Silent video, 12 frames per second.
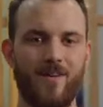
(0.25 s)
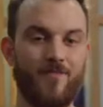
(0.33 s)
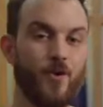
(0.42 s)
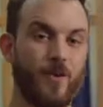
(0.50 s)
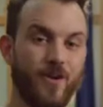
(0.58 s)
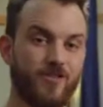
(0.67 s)
A
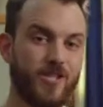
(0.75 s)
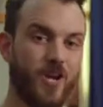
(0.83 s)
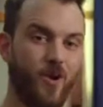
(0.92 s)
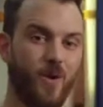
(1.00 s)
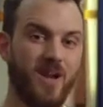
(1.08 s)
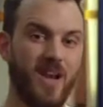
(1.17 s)
few years
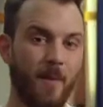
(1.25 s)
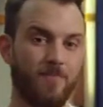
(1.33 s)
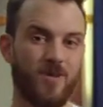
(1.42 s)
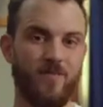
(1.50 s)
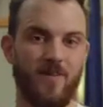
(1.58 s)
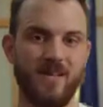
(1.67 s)
ago, a
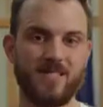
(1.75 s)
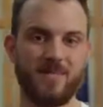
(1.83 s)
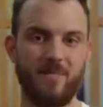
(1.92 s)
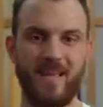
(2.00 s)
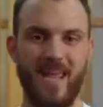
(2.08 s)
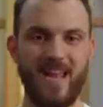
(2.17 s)
number of us
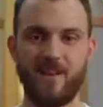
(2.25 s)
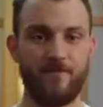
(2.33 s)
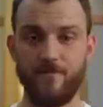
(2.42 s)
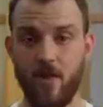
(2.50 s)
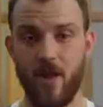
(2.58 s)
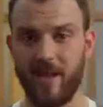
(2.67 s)
began to
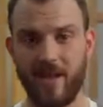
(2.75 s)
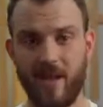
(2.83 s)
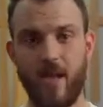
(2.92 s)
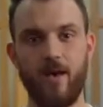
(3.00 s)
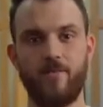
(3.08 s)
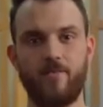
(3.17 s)
fall in
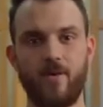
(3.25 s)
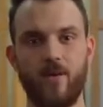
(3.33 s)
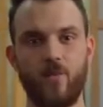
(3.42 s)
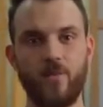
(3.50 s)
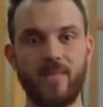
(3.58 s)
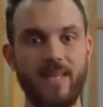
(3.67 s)
love
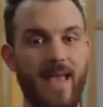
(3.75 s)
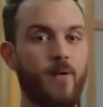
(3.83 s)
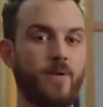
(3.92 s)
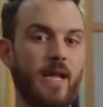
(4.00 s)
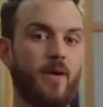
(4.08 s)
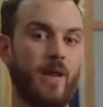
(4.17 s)
with
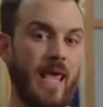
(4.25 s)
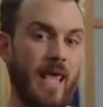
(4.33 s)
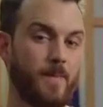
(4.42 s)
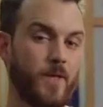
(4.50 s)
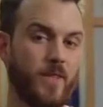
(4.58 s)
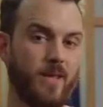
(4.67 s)
downtown
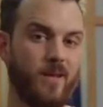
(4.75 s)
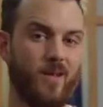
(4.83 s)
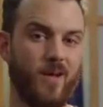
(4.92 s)
Hamilton,